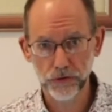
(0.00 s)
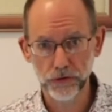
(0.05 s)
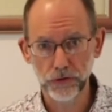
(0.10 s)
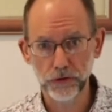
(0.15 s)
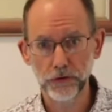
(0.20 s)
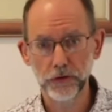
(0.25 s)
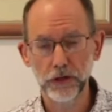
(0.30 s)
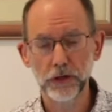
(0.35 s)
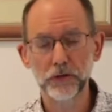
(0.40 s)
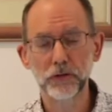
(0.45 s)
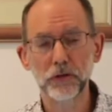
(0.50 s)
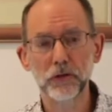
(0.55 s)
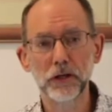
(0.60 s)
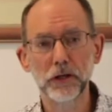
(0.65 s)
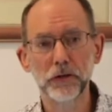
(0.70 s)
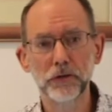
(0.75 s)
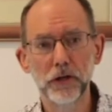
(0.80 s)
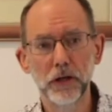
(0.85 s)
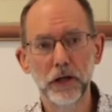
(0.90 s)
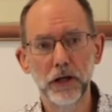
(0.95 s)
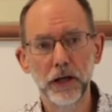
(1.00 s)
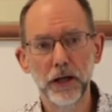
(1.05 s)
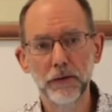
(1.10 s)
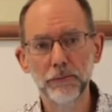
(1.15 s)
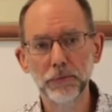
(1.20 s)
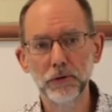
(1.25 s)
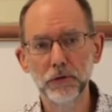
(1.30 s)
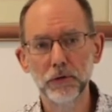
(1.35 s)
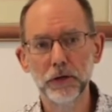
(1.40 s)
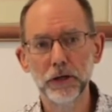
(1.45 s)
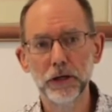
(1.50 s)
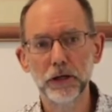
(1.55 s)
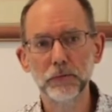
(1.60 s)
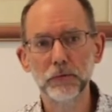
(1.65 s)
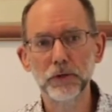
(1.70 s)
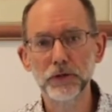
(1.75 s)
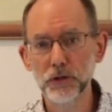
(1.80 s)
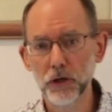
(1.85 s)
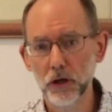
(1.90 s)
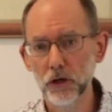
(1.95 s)
And you see, so he's employing a
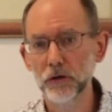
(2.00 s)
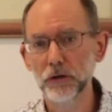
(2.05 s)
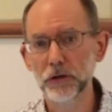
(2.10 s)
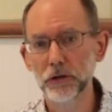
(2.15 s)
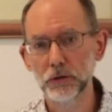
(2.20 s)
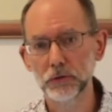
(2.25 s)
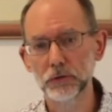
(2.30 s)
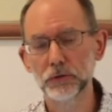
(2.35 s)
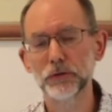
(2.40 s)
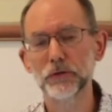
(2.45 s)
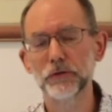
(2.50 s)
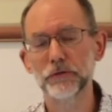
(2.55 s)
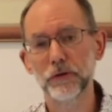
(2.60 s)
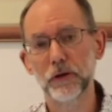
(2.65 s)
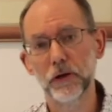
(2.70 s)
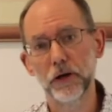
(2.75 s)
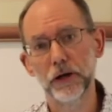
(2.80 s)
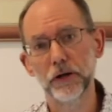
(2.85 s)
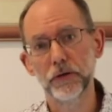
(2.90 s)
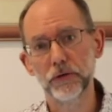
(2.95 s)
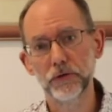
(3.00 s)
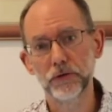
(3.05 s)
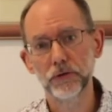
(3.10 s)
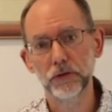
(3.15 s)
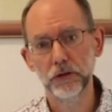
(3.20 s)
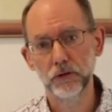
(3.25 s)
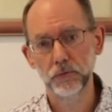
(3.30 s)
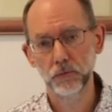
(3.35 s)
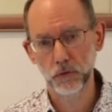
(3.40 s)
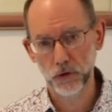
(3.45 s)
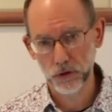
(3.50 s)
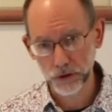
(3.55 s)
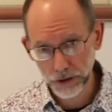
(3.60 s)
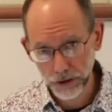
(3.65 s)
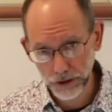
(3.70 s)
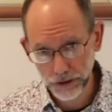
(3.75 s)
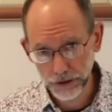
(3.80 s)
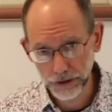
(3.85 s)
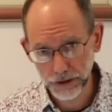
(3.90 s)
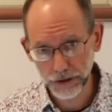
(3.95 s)
rhetorical device in what
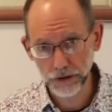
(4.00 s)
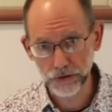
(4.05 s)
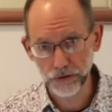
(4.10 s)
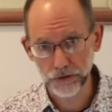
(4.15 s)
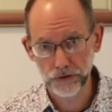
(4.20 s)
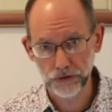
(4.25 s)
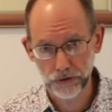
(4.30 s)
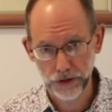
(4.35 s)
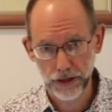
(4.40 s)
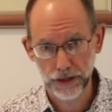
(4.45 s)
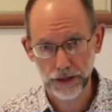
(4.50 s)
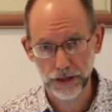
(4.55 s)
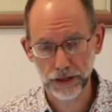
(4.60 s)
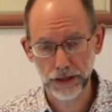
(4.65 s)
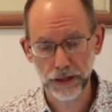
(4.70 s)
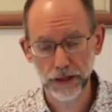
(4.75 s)
he is saying.